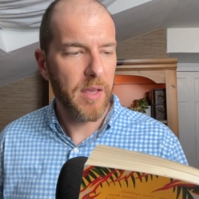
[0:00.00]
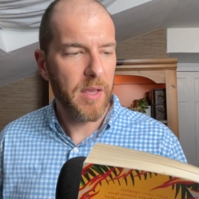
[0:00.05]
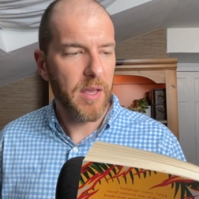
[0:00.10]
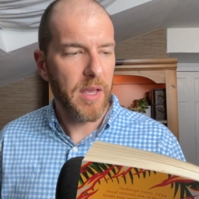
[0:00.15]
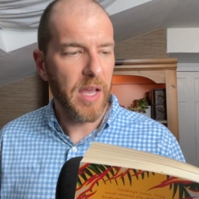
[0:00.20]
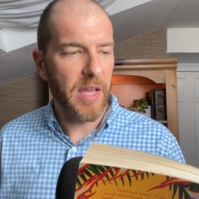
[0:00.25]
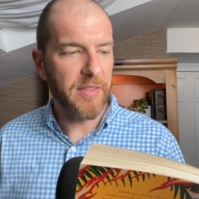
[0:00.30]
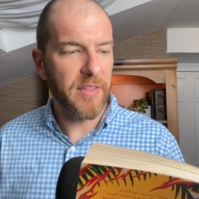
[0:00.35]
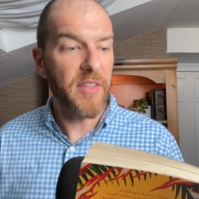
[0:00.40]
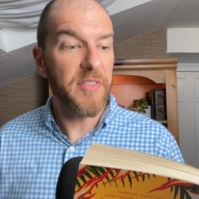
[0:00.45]

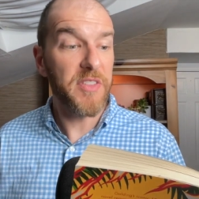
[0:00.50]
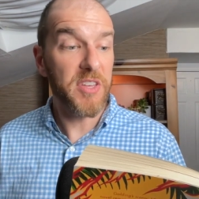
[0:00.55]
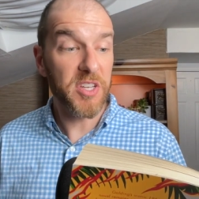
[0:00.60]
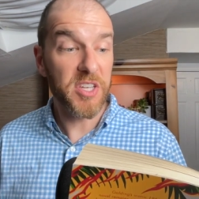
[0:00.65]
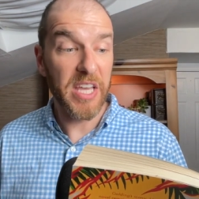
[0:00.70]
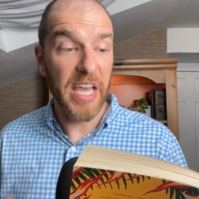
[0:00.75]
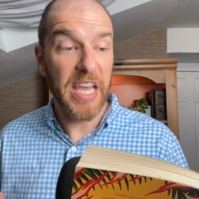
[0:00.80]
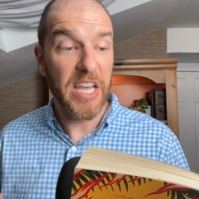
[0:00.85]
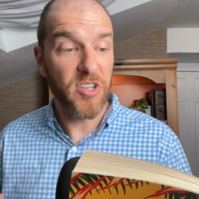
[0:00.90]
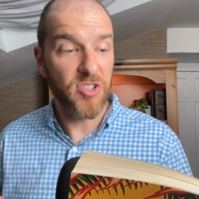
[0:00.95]
And then the
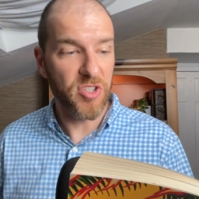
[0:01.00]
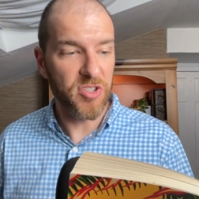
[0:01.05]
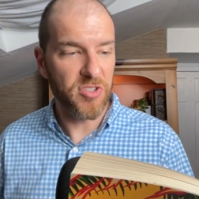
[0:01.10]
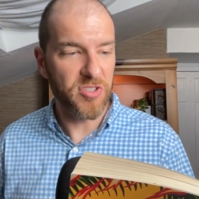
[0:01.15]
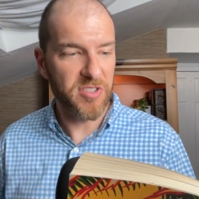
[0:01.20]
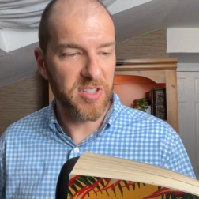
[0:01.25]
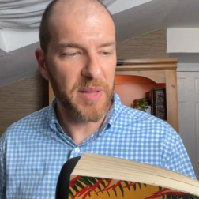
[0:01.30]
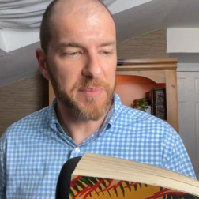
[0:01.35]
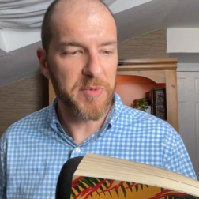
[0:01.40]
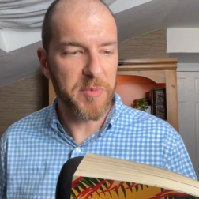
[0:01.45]
occasion
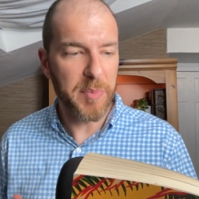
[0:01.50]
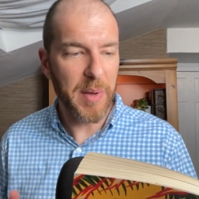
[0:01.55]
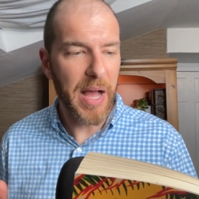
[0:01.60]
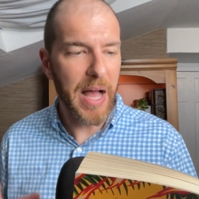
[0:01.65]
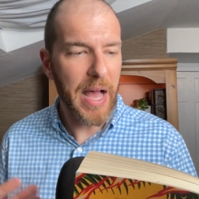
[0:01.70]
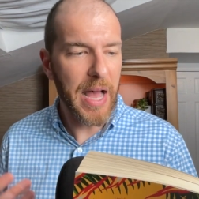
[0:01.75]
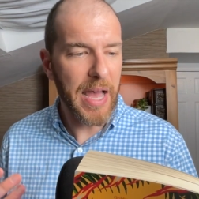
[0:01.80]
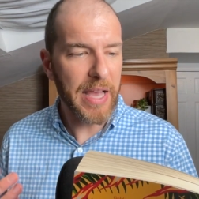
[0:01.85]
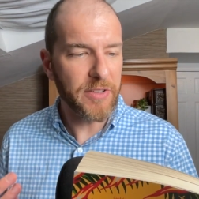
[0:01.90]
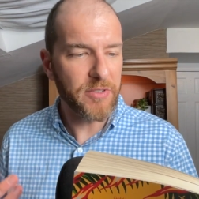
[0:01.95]
slipped
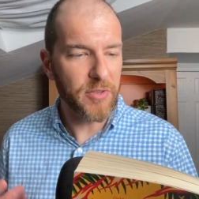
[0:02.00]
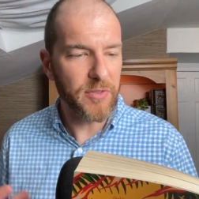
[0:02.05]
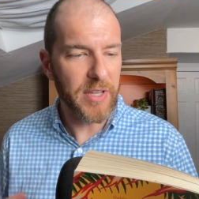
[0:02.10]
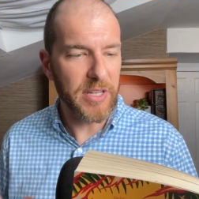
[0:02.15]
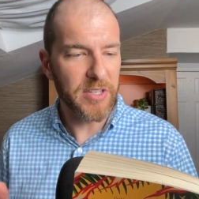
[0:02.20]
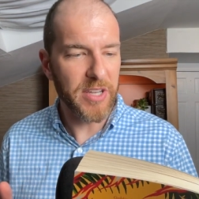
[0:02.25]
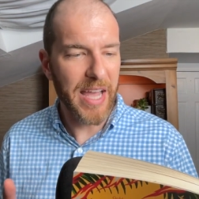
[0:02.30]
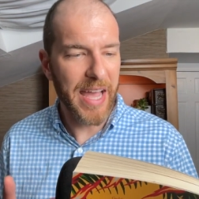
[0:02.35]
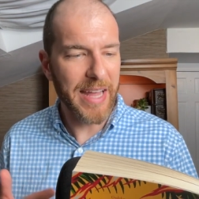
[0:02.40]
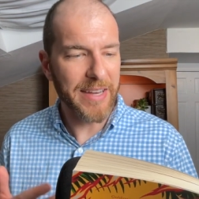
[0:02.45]
by so that
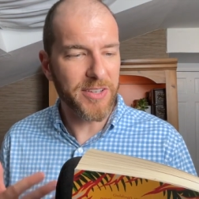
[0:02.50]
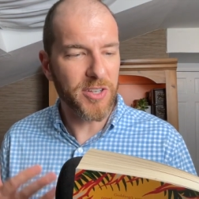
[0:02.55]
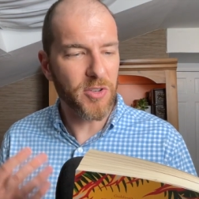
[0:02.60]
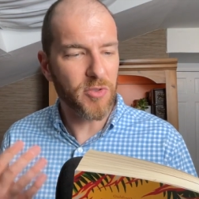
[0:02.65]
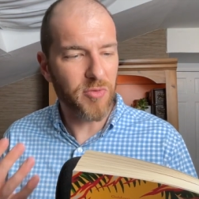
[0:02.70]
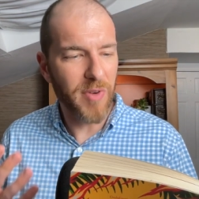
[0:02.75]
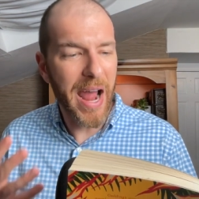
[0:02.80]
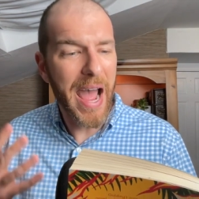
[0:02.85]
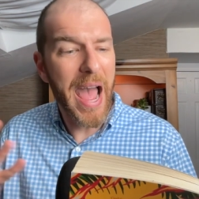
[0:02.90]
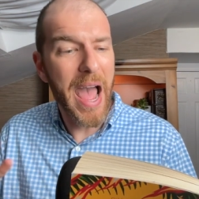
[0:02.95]
you had to
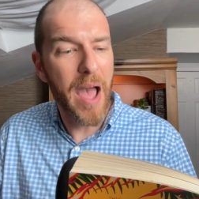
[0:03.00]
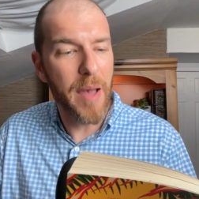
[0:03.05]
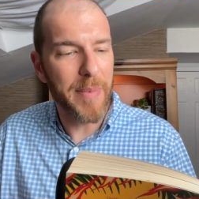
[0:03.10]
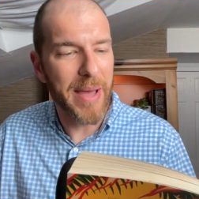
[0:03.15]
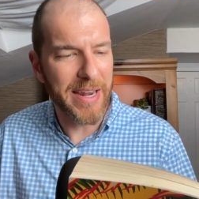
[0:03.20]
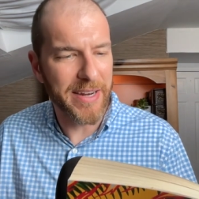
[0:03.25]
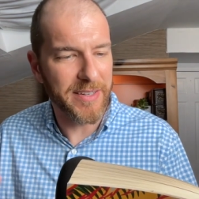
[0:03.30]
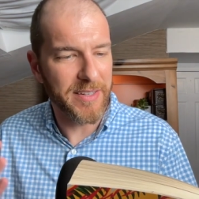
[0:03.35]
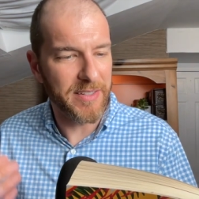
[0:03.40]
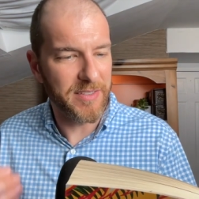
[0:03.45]
grab at
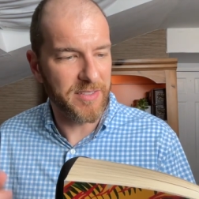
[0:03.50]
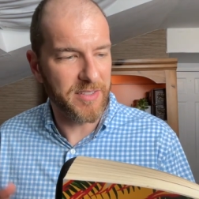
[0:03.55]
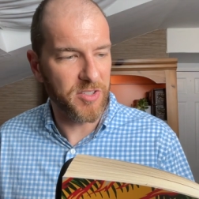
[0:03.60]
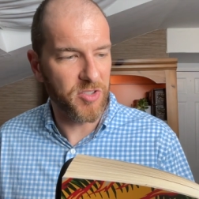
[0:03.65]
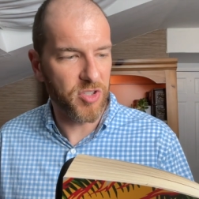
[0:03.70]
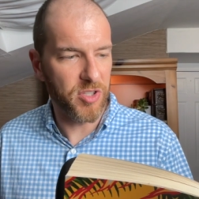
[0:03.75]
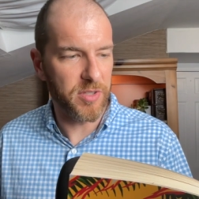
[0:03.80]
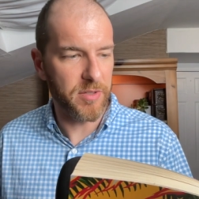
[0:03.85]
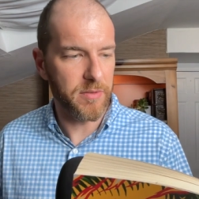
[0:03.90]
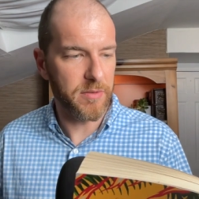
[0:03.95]
a
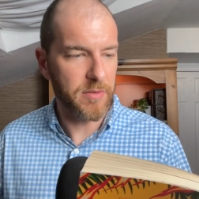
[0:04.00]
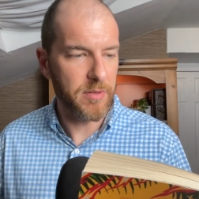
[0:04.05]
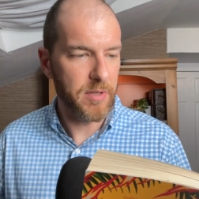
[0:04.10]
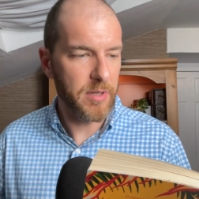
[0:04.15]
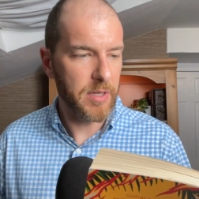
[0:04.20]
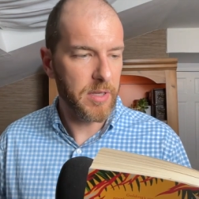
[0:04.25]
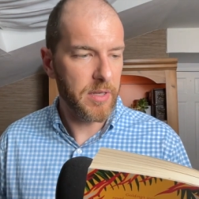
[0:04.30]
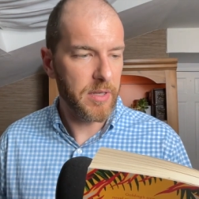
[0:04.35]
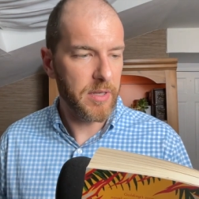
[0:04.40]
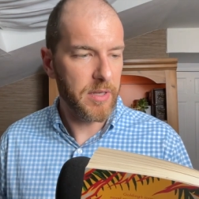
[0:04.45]
decision.
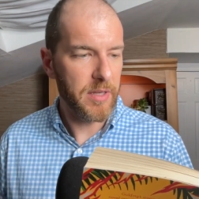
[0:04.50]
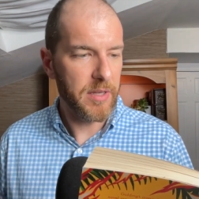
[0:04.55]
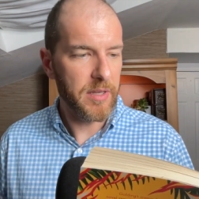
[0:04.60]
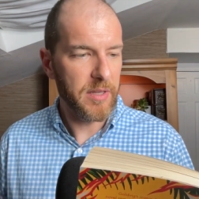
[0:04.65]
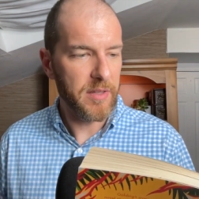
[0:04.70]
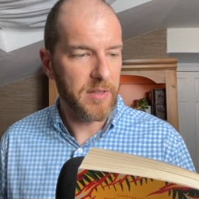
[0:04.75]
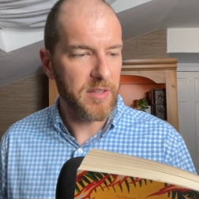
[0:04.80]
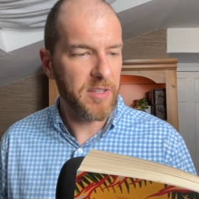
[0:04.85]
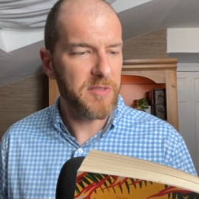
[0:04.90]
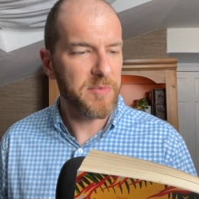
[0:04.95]

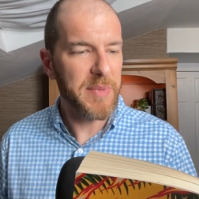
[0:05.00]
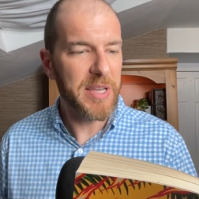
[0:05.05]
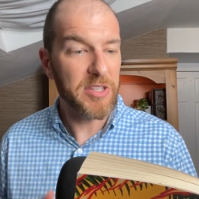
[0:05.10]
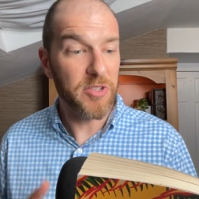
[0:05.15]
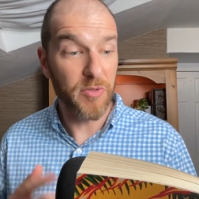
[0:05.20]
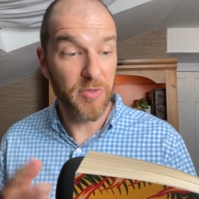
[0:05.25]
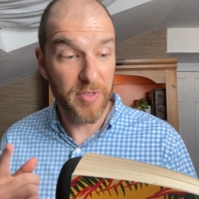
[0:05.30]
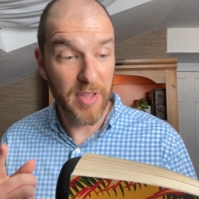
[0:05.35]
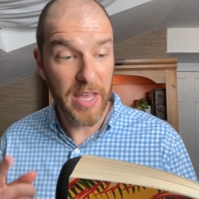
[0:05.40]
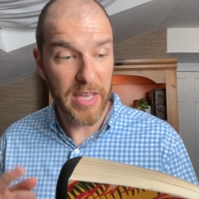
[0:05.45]
This made you
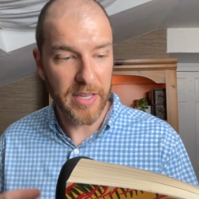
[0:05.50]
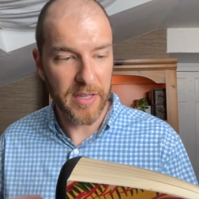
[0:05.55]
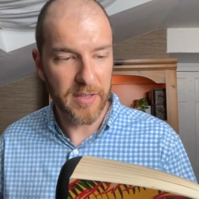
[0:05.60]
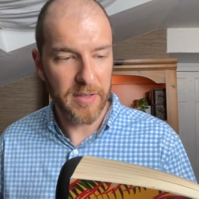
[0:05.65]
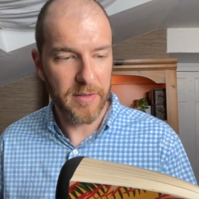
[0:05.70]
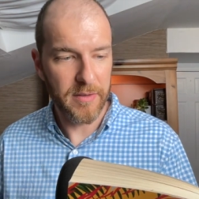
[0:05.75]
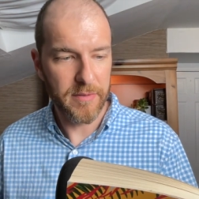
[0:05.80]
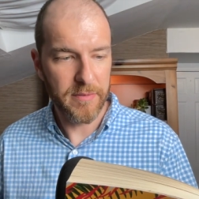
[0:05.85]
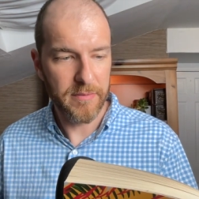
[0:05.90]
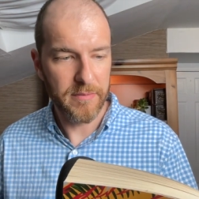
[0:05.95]

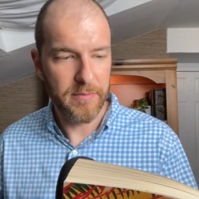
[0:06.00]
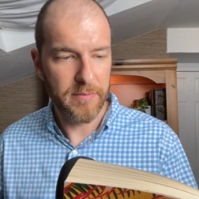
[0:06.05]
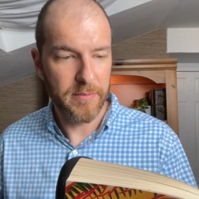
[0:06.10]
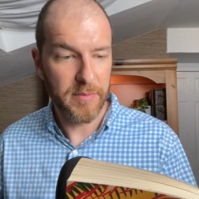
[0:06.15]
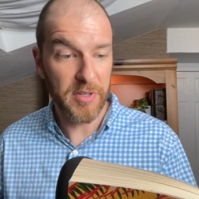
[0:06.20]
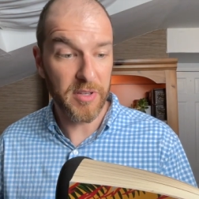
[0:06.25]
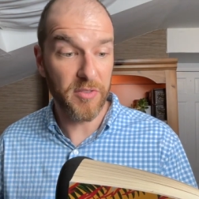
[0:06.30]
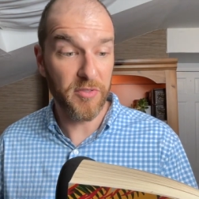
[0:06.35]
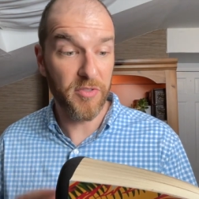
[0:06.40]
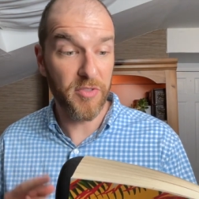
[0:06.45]
think,
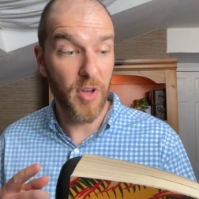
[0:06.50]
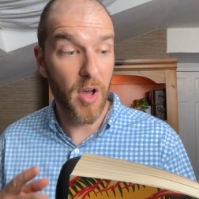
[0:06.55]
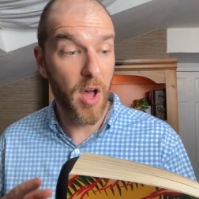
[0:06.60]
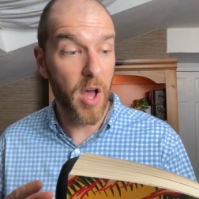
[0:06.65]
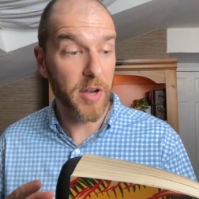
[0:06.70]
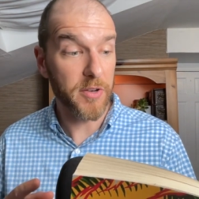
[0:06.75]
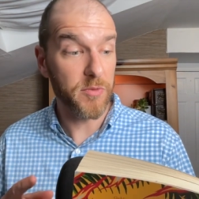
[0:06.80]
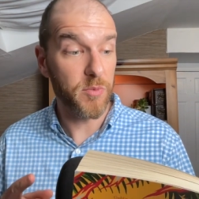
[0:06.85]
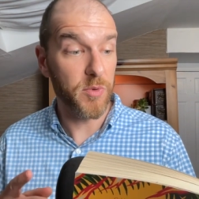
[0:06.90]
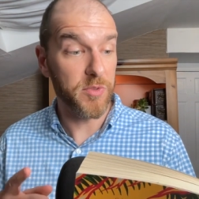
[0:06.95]
because
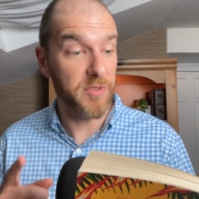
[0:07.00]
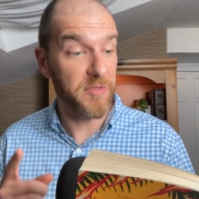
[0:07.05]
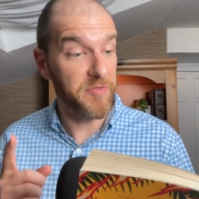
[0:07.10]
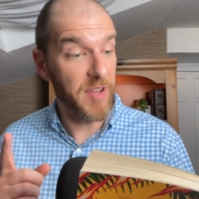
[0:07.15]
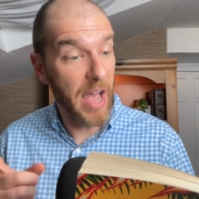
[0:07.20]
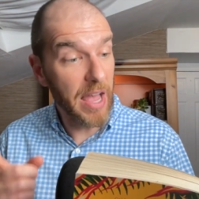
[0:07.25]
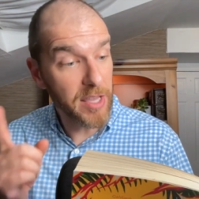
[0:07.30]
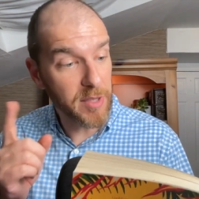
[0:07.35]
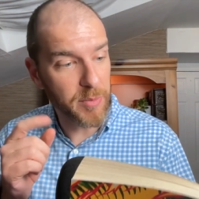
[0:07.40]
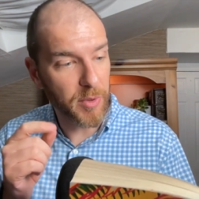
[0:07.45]
thought was a
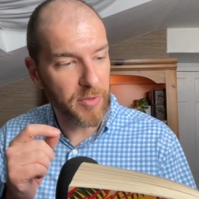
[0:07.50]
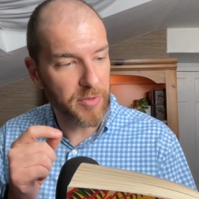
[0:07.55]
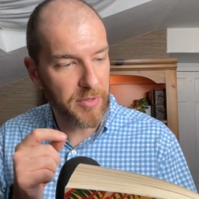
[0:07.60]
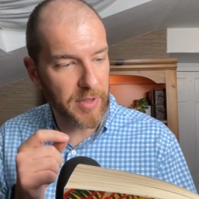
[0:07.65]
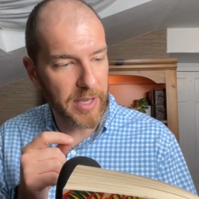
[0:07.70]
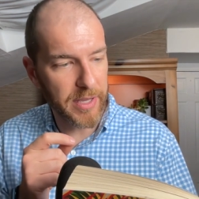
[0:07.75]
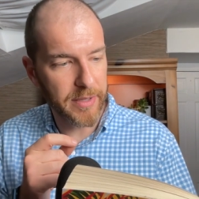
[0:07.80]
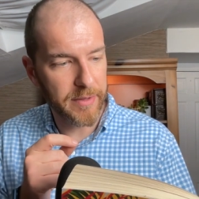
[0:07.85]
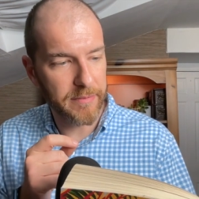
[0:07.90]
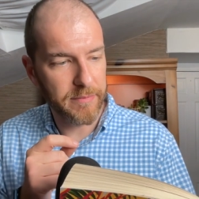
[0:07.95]
valuable
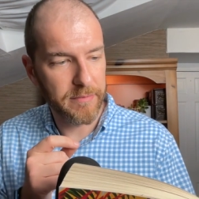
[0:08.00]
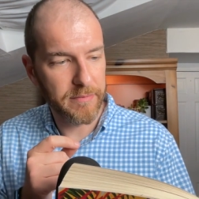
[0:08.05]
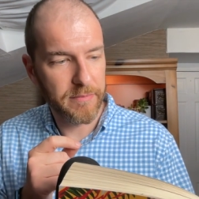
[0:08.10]
thing.